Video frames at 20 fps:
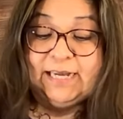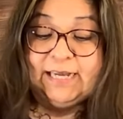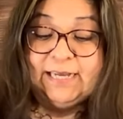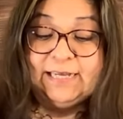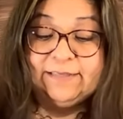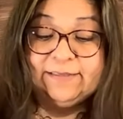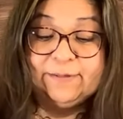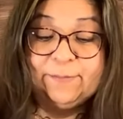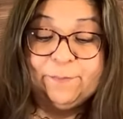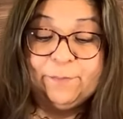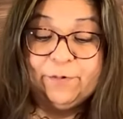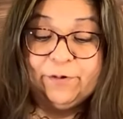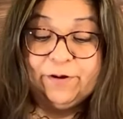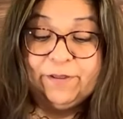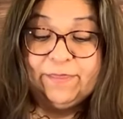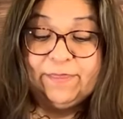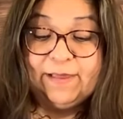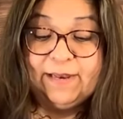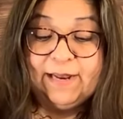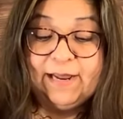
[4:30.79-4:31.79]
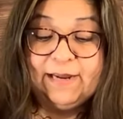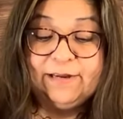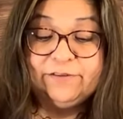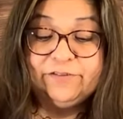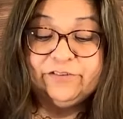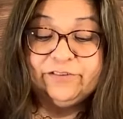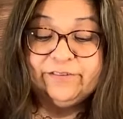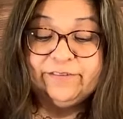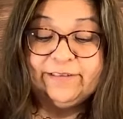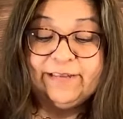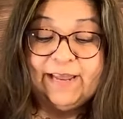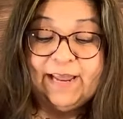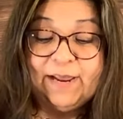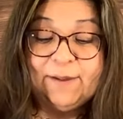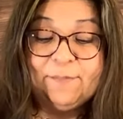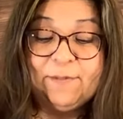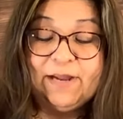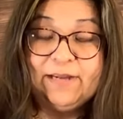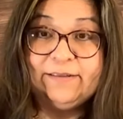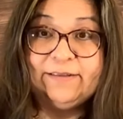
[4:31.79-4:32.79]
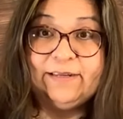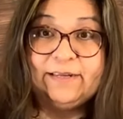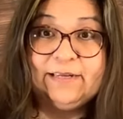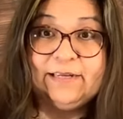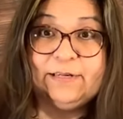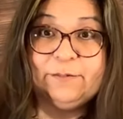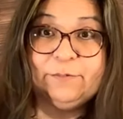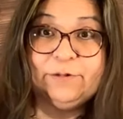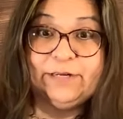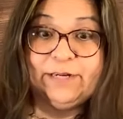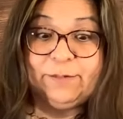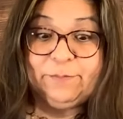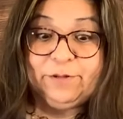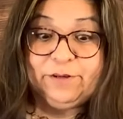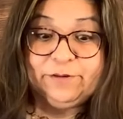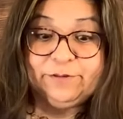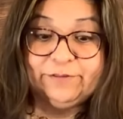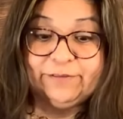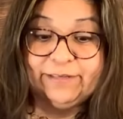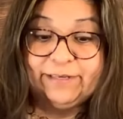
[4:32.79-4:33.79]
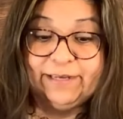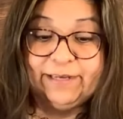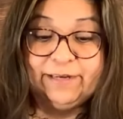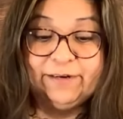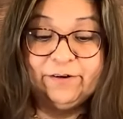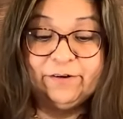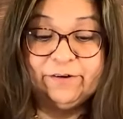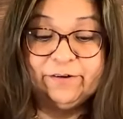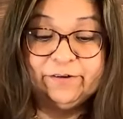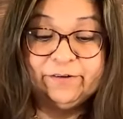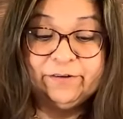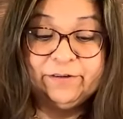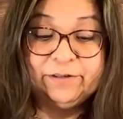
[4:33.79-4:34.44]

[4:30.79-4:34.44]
it's important that I just take my time when I'm using it, or